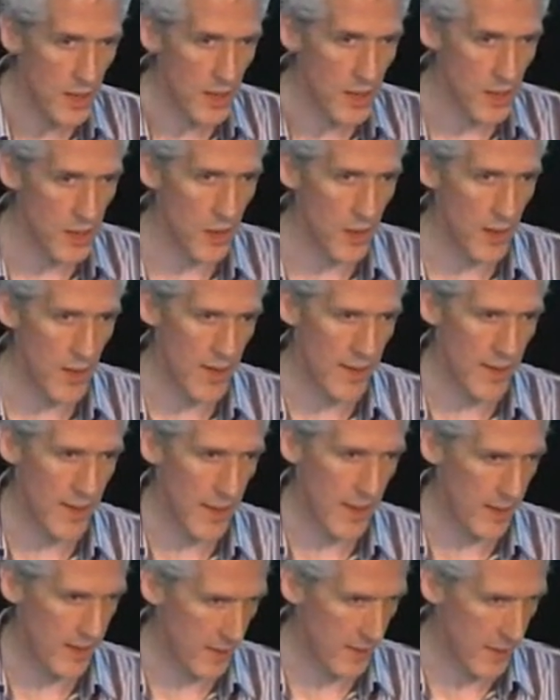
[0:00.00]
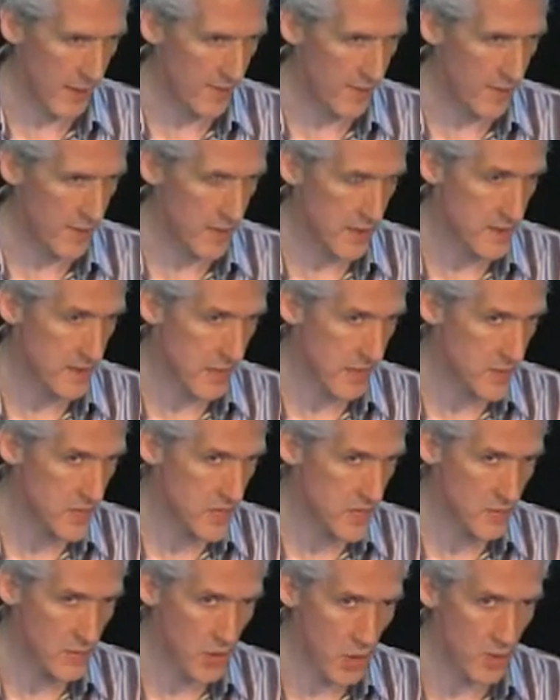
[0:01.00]
you know, like having the type
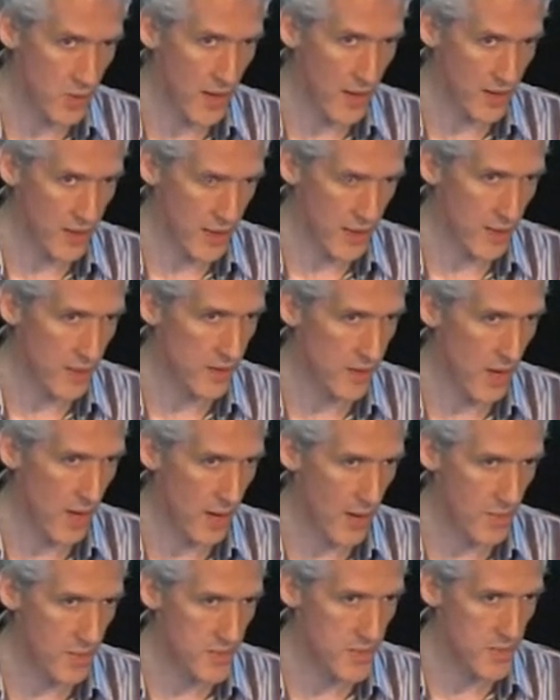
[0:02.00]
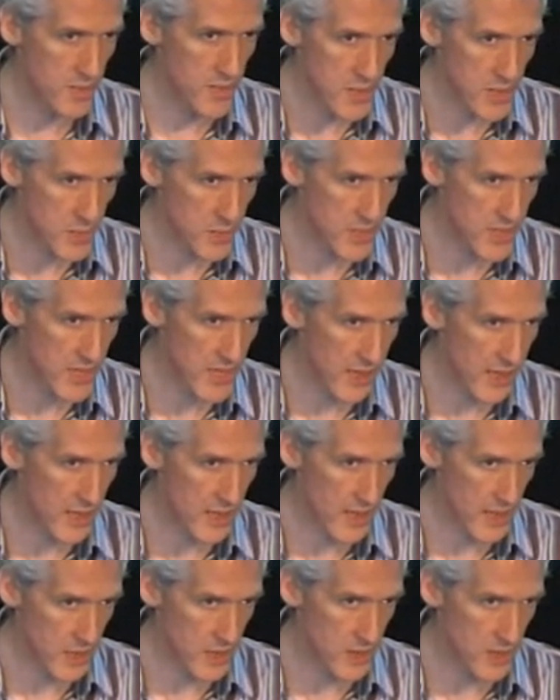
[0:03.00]
system know about kilograms and meters per second,
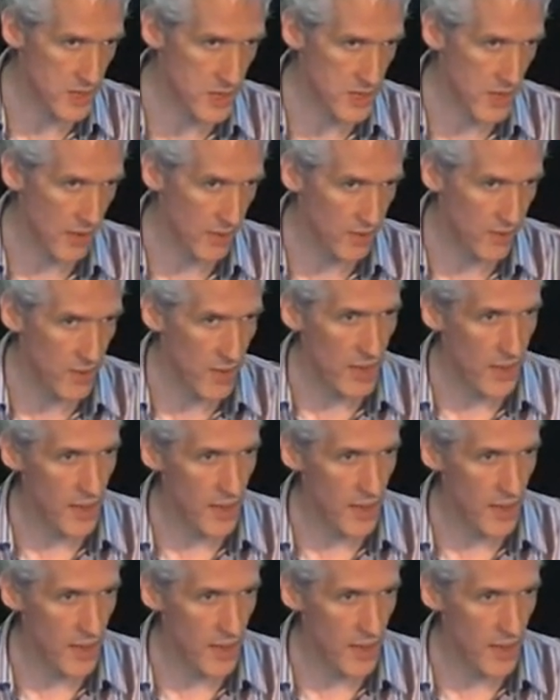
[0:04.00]
that sort of stuff,